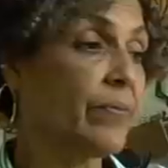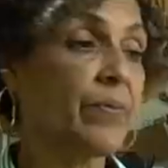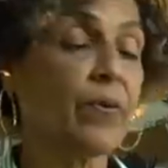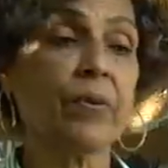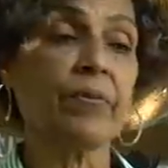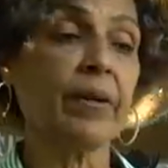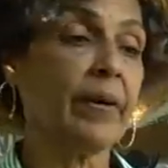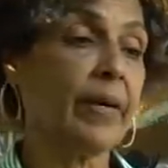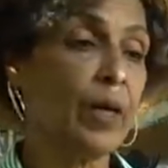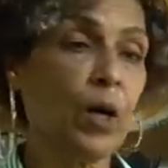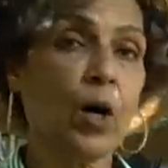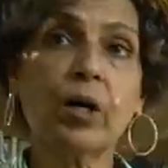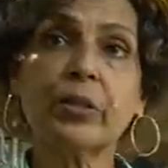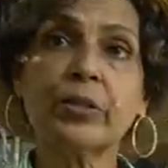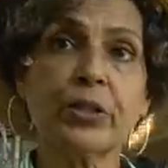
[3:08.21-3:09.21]
for very
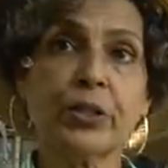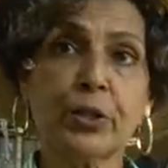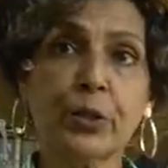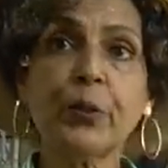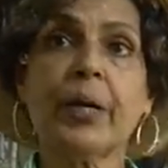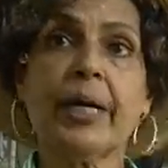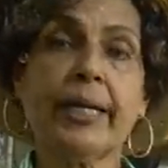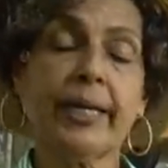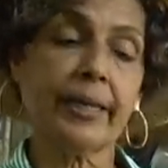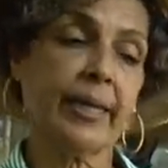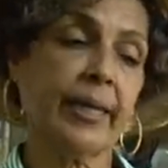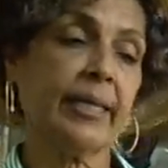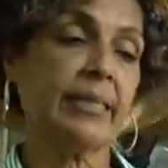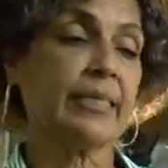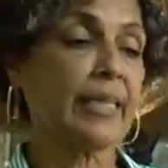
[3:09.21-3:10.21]
long to do
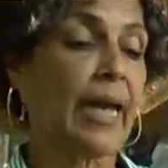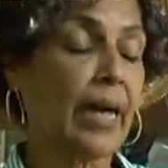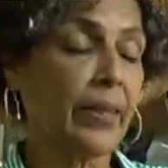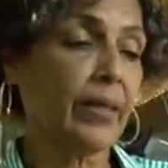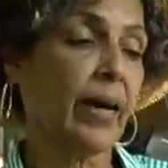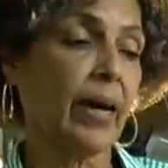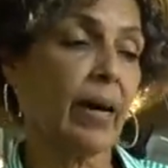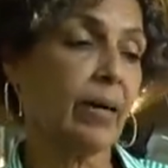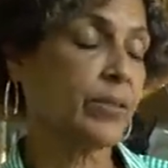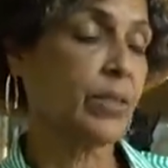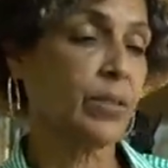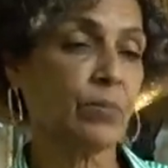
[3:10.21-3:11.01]
anything inside the house.